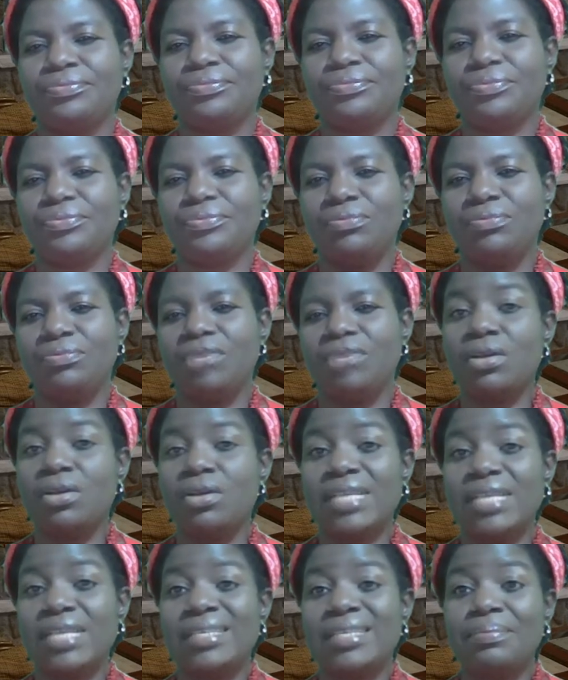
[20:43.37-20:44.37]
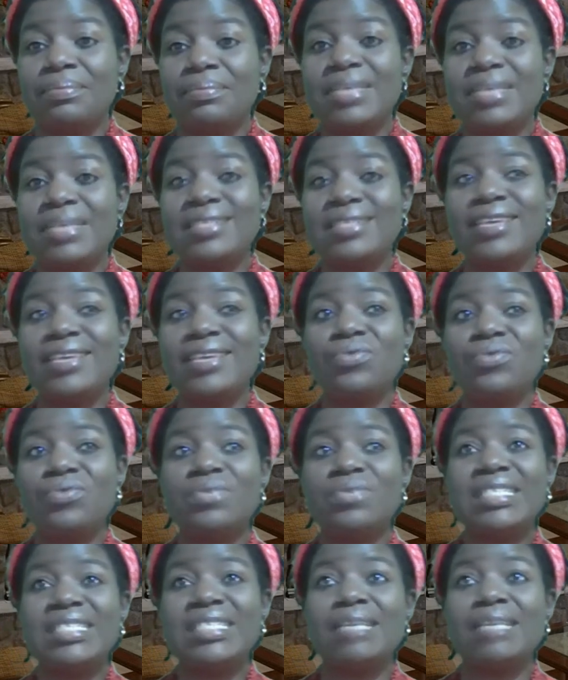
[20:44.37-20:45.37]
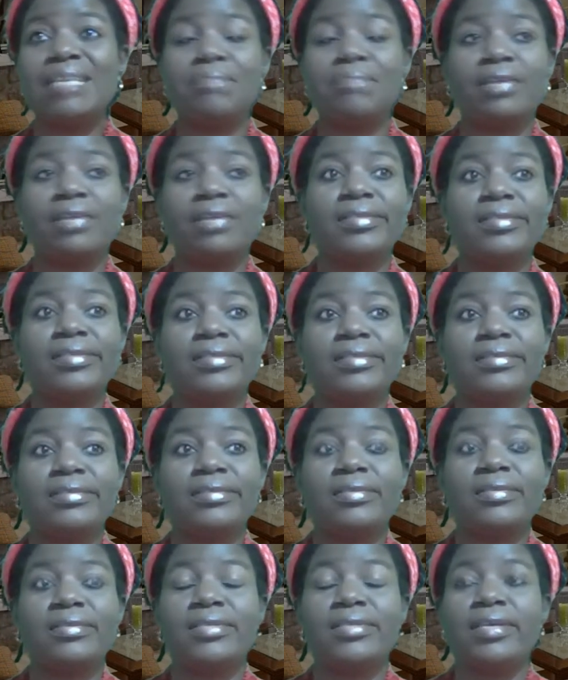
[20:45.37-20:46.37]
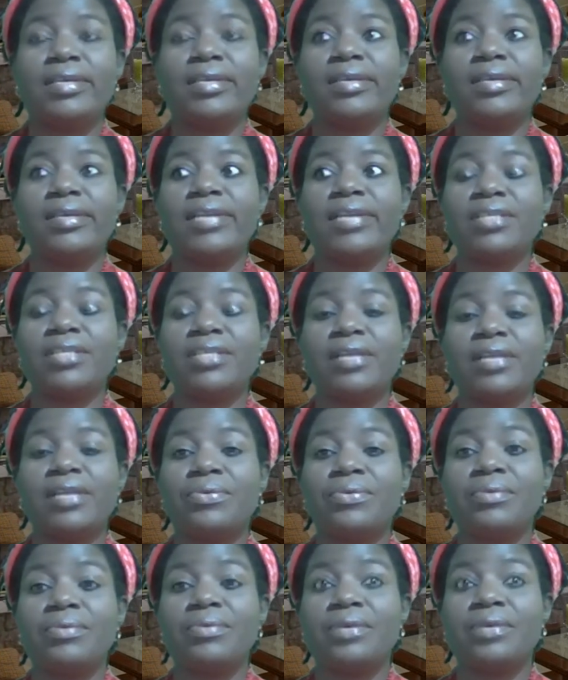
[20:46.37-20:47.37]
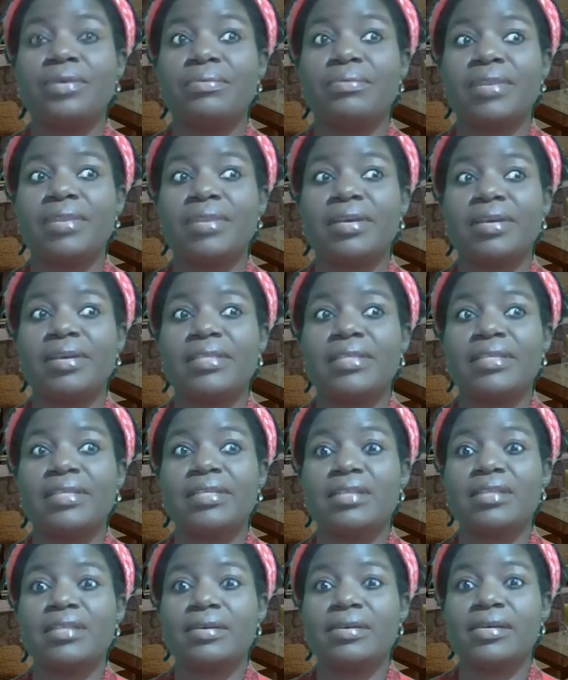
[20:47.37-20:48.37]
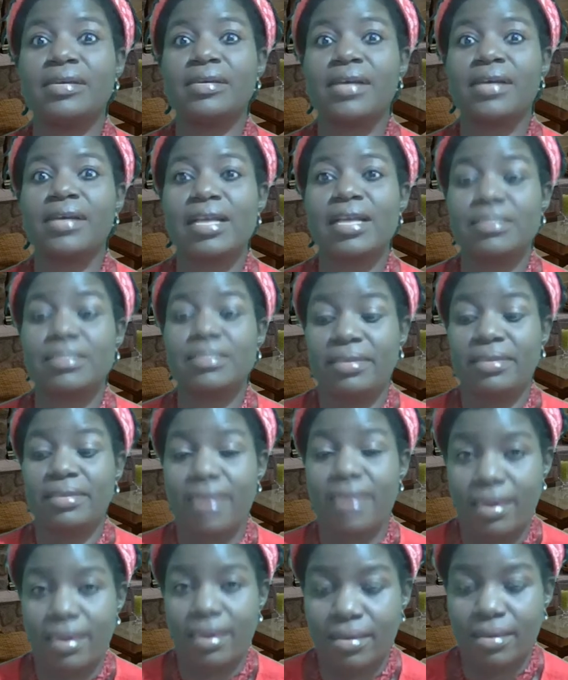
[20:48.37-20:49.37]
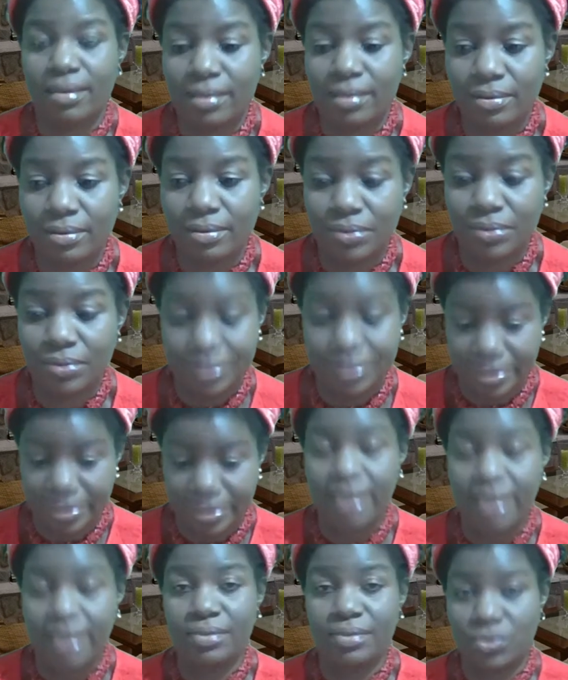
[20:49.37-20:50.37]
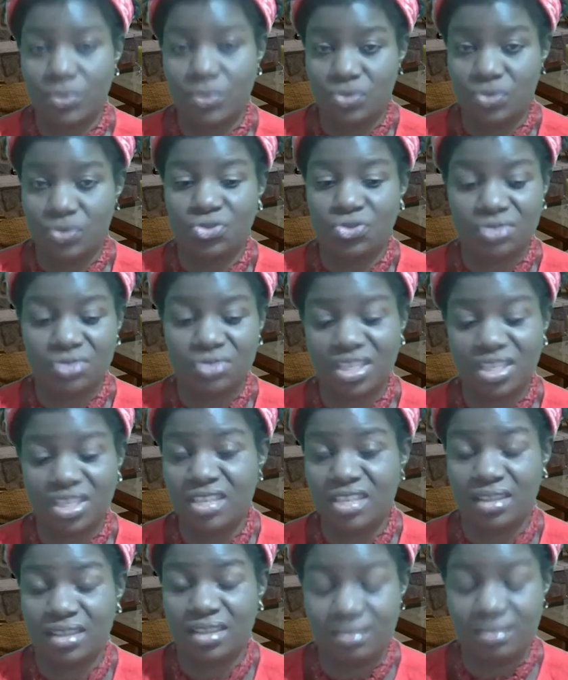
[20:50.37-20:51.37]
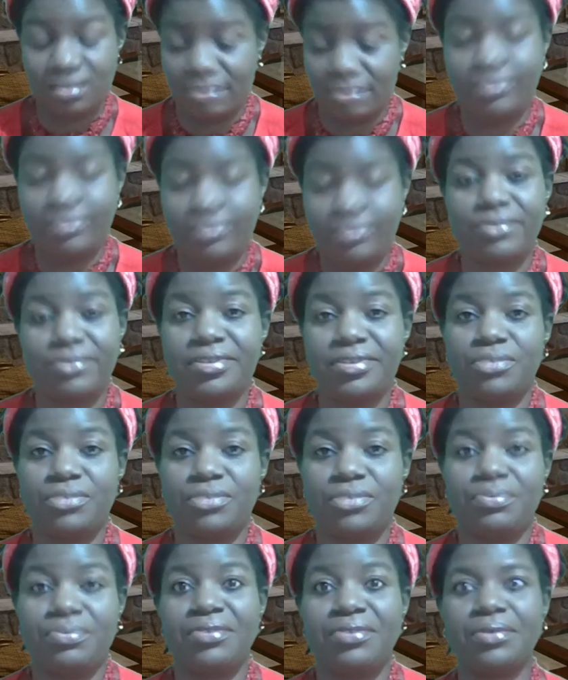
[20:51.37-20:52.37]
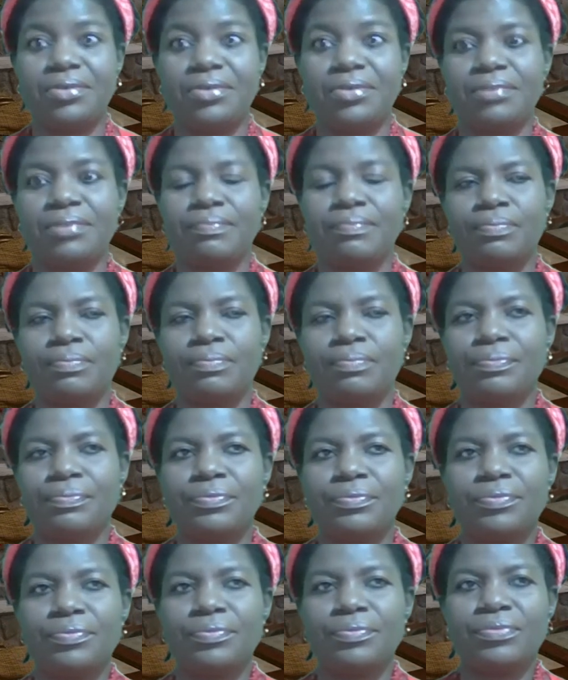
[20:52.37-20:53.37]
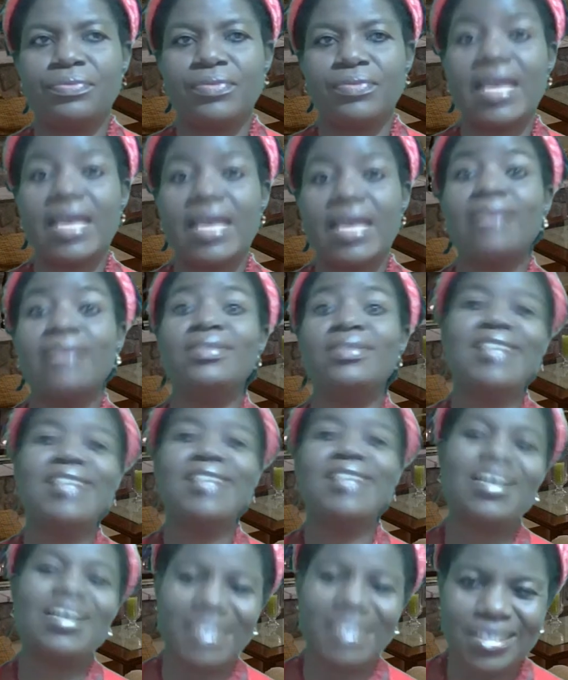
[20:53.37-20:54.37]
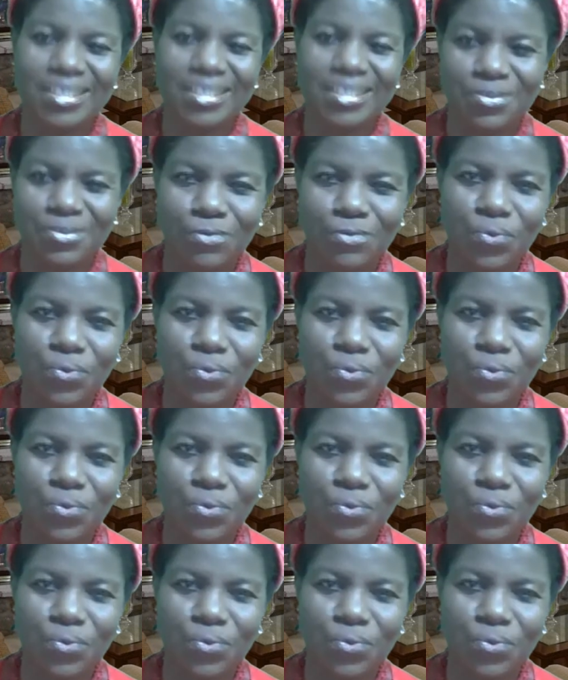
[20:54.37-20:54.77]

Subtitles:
Because as a president, you won't tell, because the National Ecumenical Center has been there, was constructed during his period, and doesn't have a C of O.